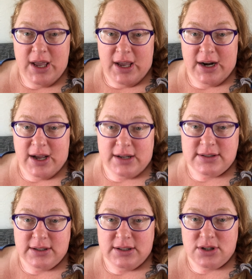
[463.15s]
And
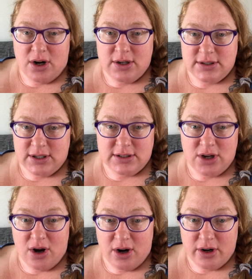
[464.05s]
honestly, it's it's
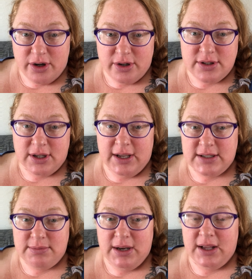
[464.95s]
harder to get
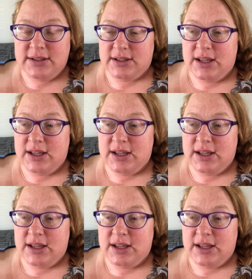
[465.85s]
to meetings.